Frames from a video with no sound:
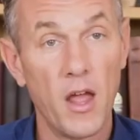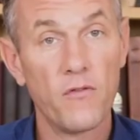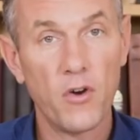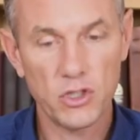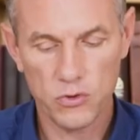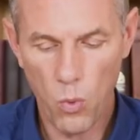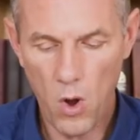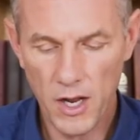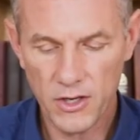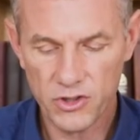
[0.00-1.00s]
In verse
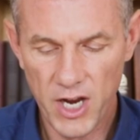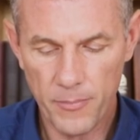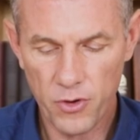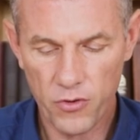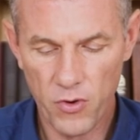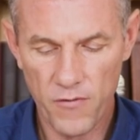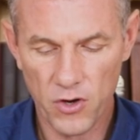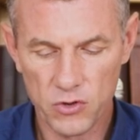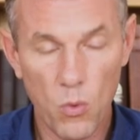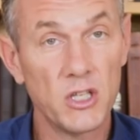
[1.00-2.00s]
1, chapter 3,
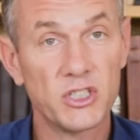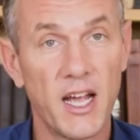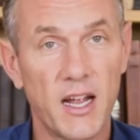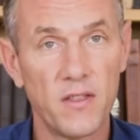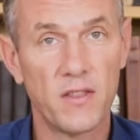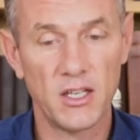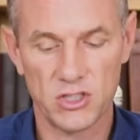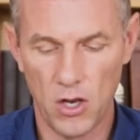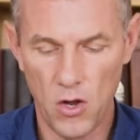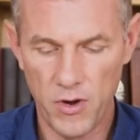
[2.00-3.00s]
verse 1, 2
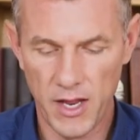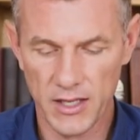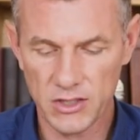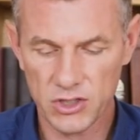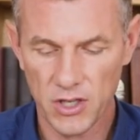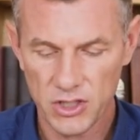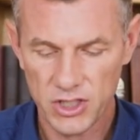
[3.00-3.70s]
Thessalonians,